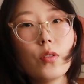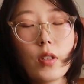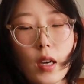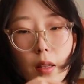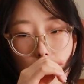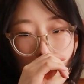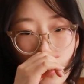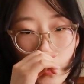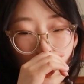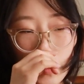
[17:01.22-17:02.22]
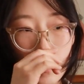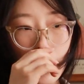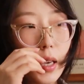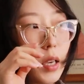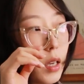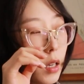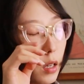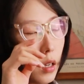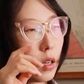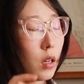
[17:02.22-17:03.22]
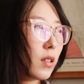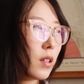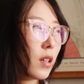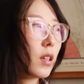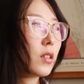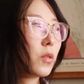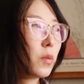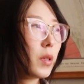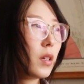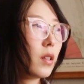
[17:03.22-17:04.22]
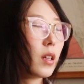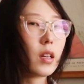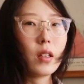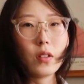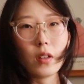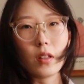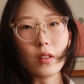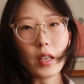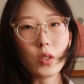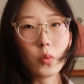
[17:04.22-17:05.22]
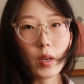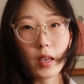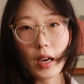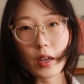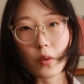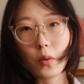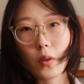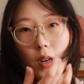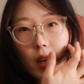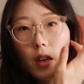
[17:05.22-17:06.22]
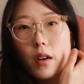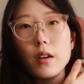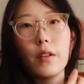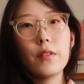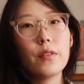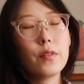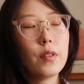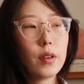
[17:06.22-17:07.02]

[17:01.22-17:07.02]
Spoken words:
together to make, I guess it will be like in the lace weight category of